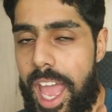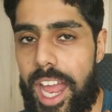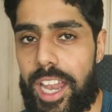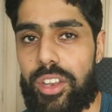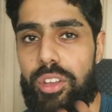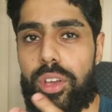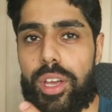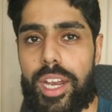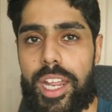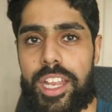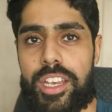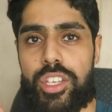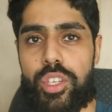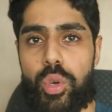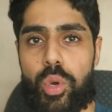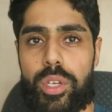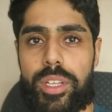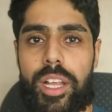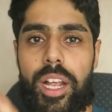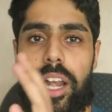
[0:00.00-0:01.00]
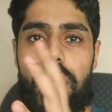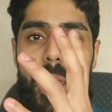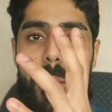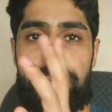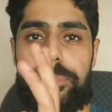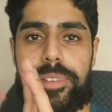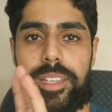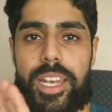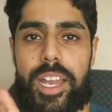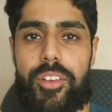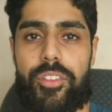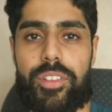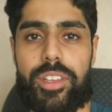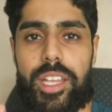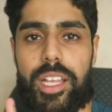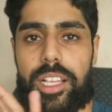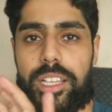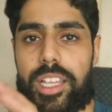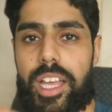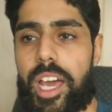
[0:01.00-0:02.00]
and you can enjoy the clips and
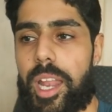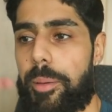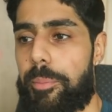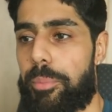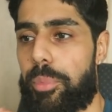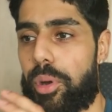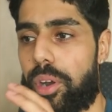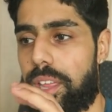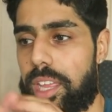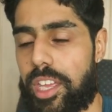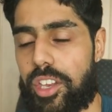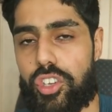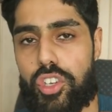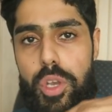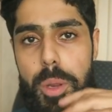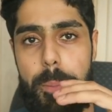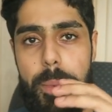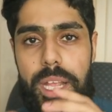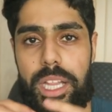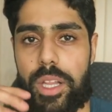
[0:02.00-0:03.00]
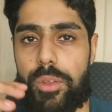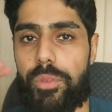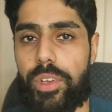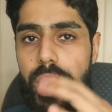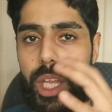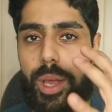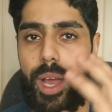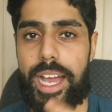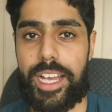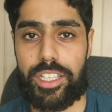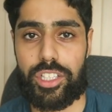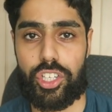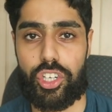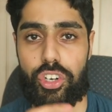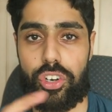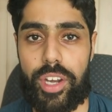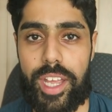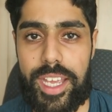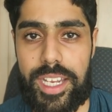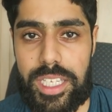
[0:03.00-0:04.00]
everything that I'm putting in to make the video as
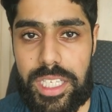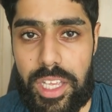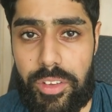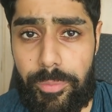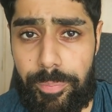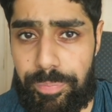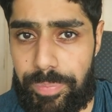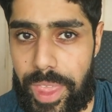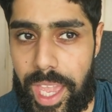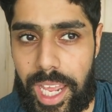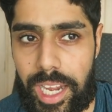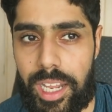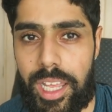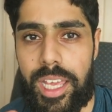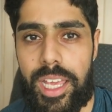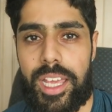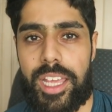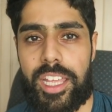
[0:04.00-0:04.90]
creative and